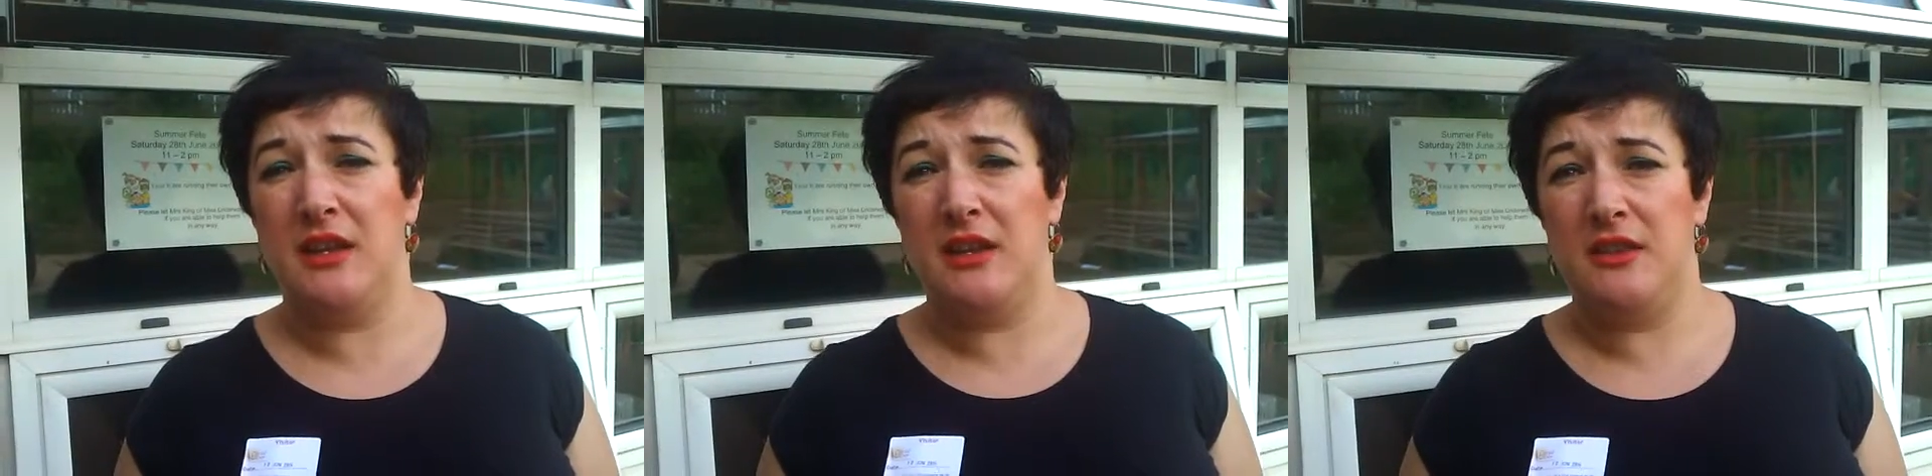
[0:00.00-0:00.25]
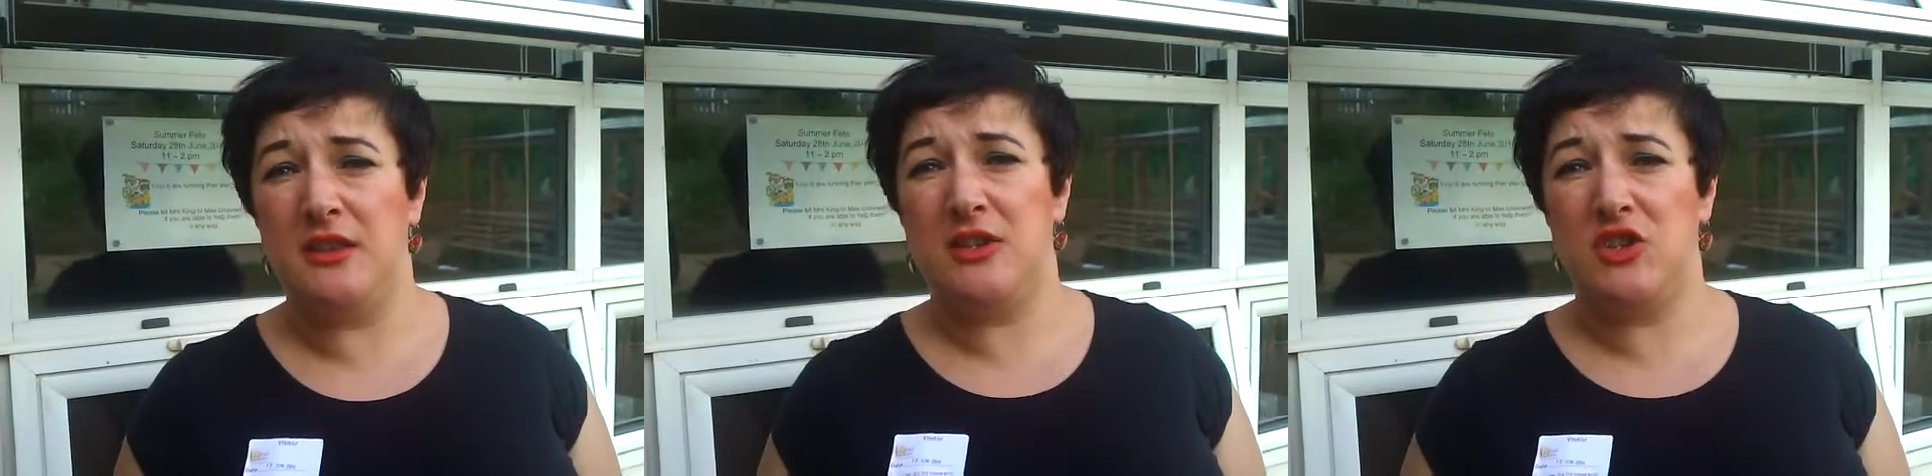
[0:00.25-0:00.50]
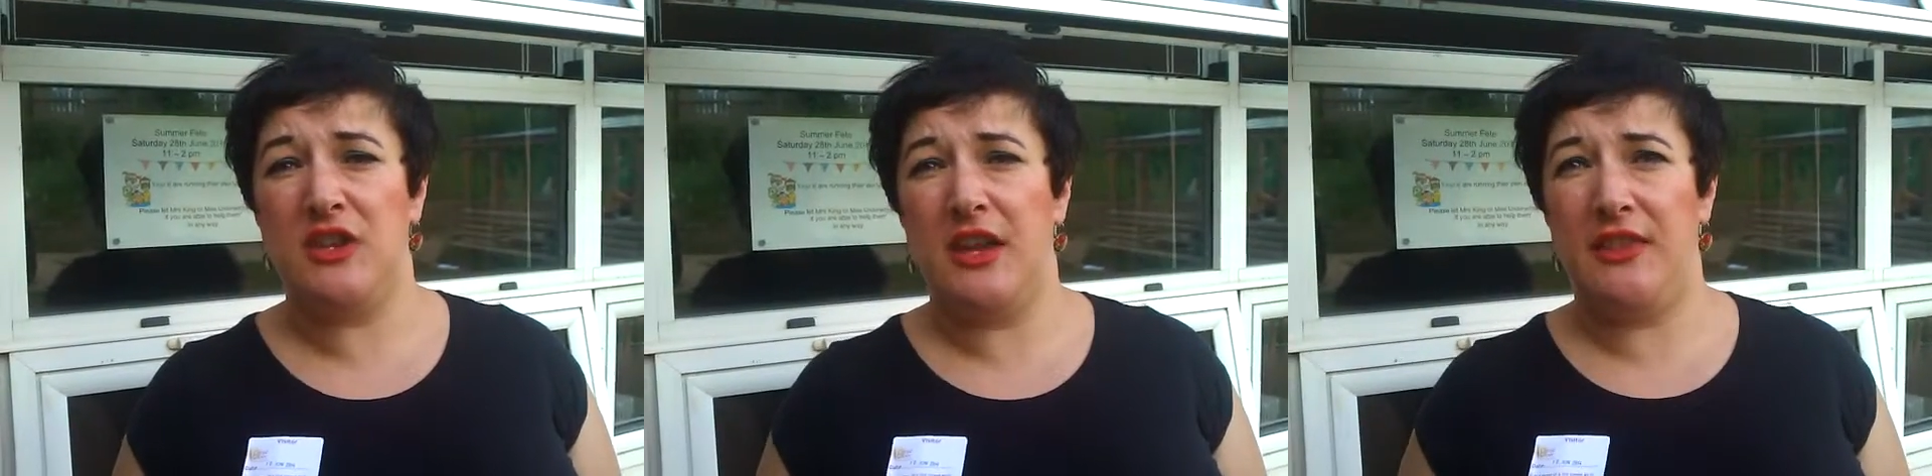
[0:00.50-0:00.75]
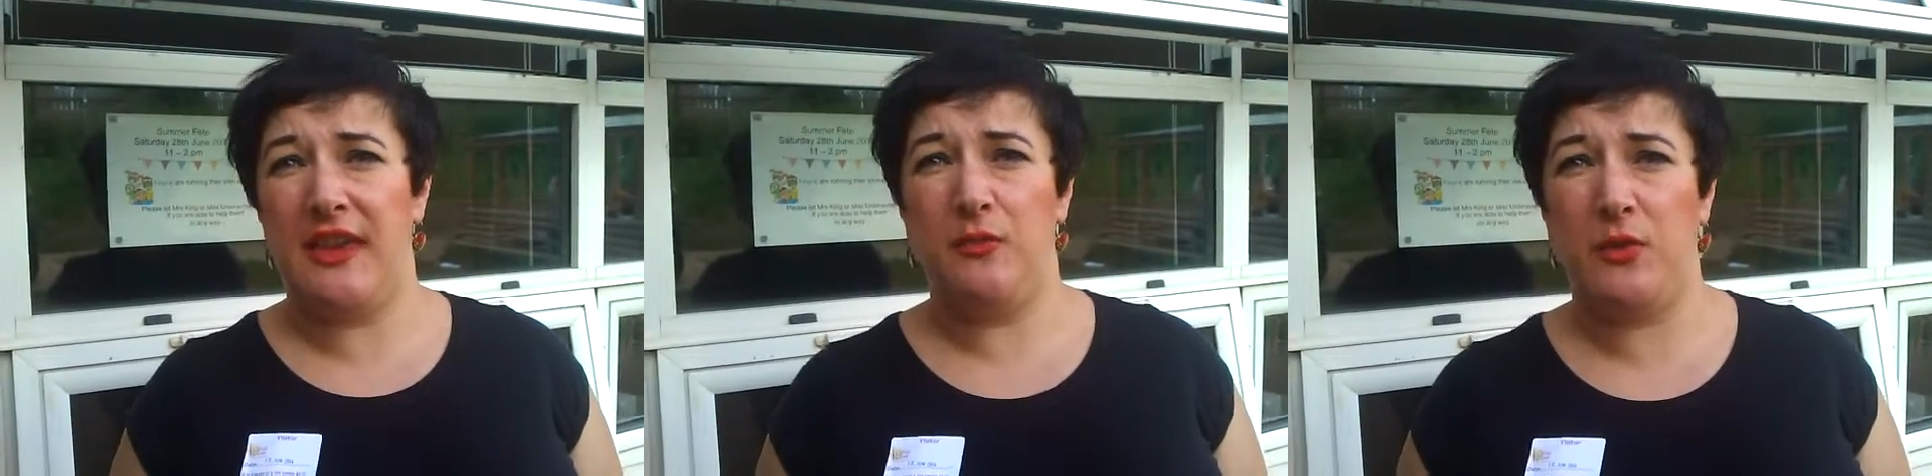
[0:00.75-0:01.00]
that to share
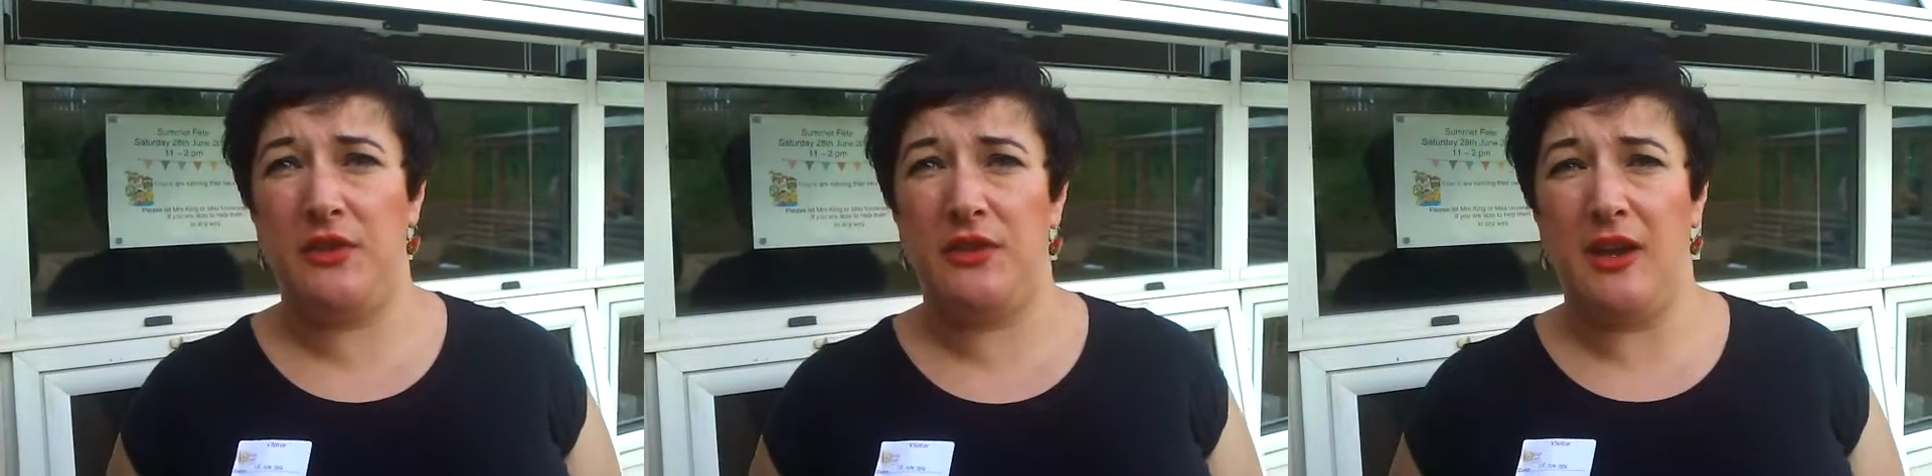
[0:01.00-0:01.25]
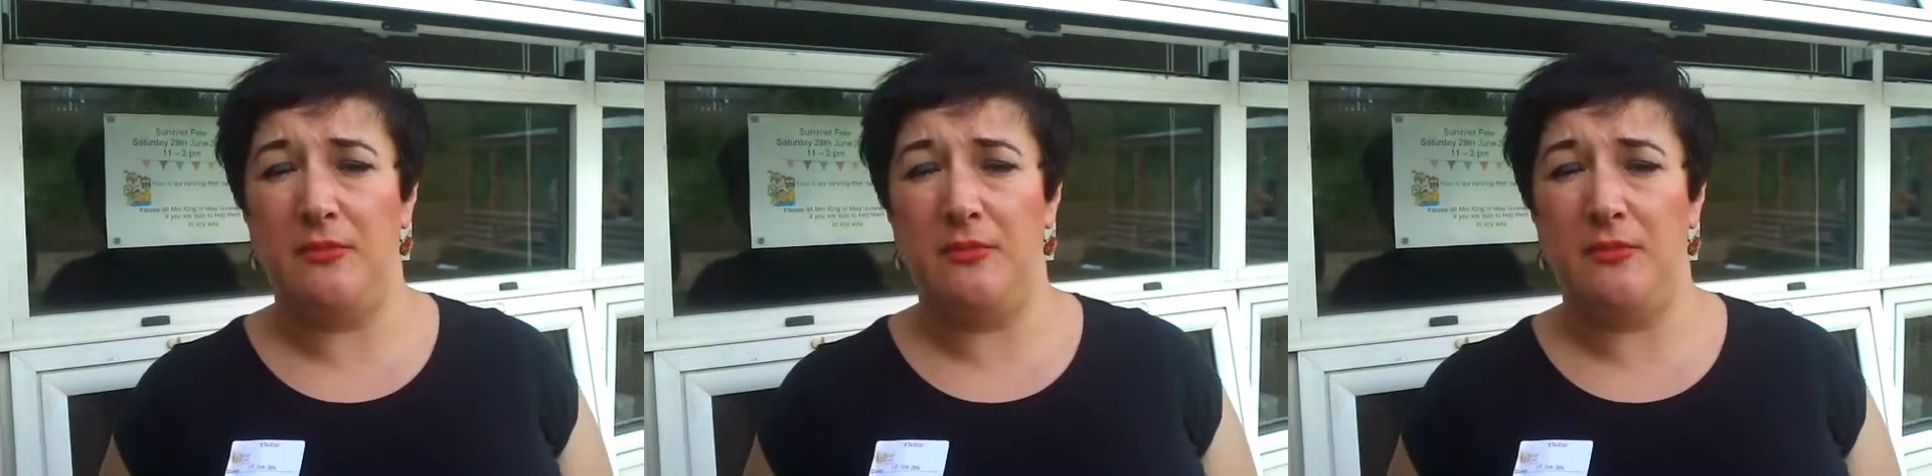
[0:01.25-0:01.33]
that with